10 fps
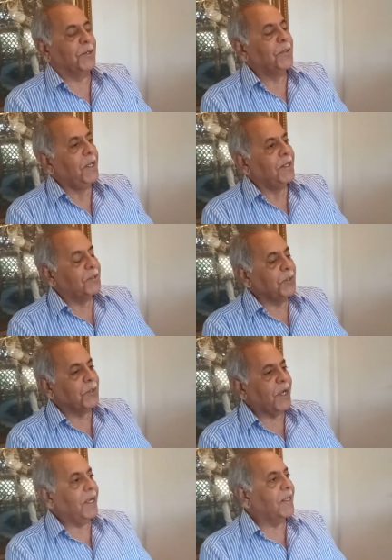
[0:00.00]
fellow. So
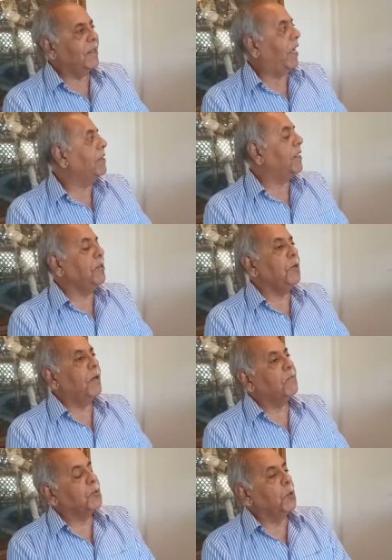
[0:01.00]
you can't. And then you
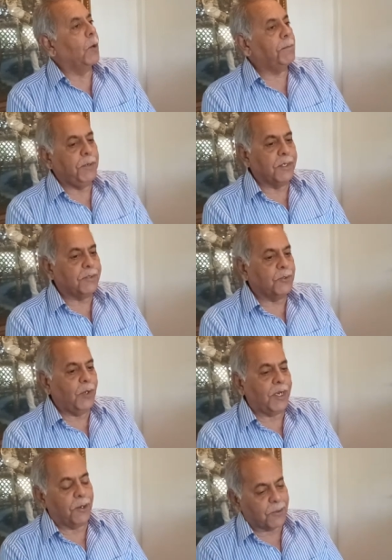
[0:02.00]
have two openers who
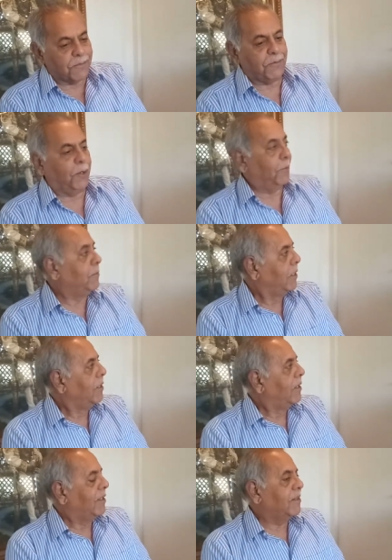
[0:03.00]
are out of form.
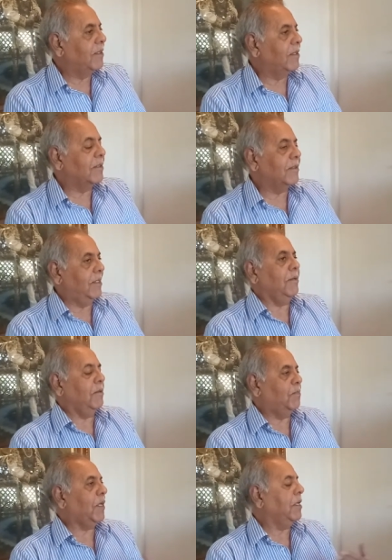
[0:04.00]
Uh, then
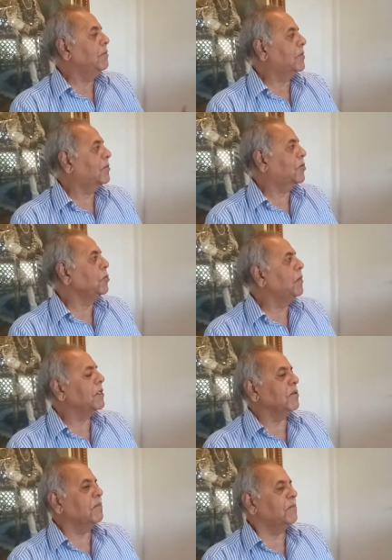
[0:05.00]
it becomes too
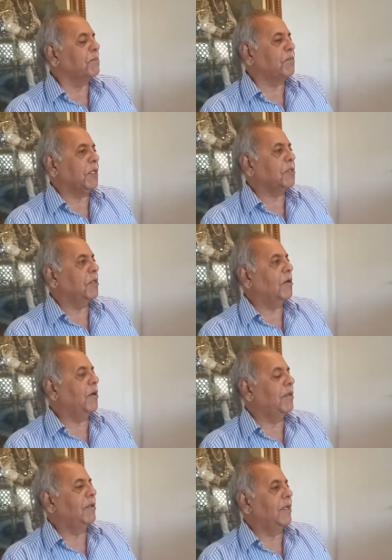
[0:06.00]
much of pressure
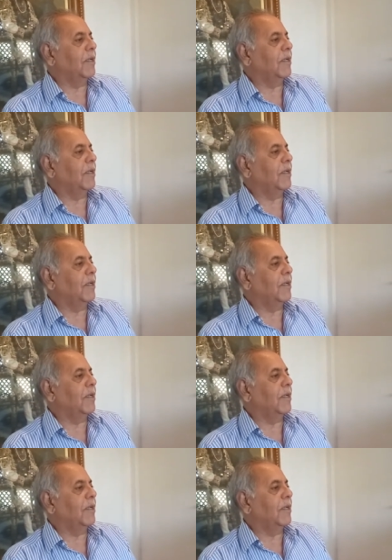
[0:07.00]
on